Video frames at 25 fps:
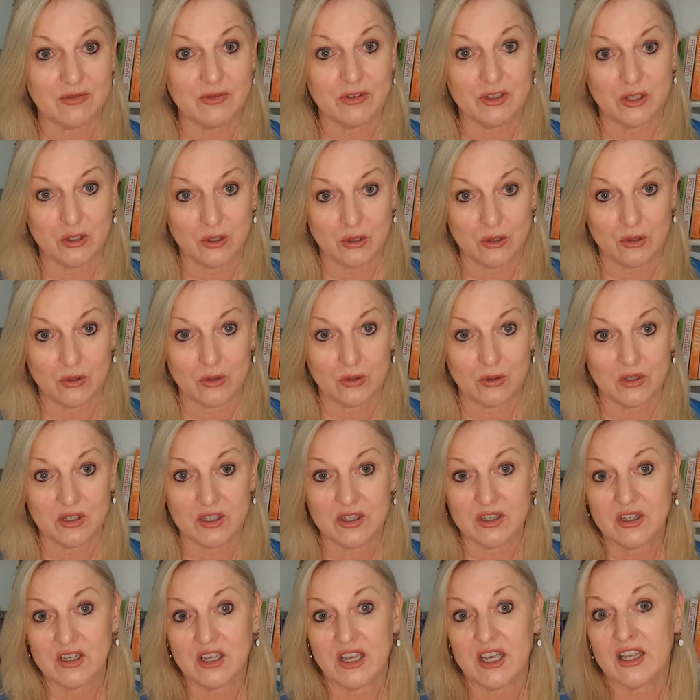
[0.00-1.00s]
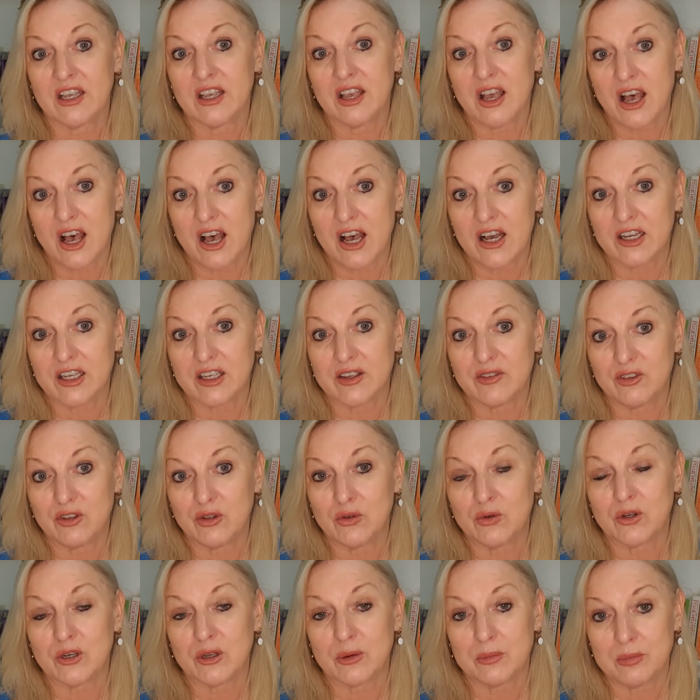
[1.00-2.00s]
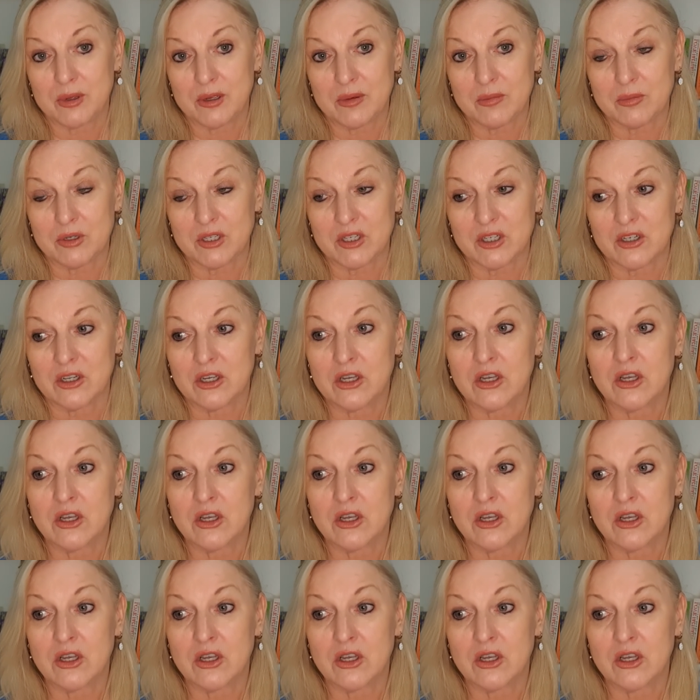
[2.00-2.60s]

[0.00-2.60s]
for you and can't give you a commitment.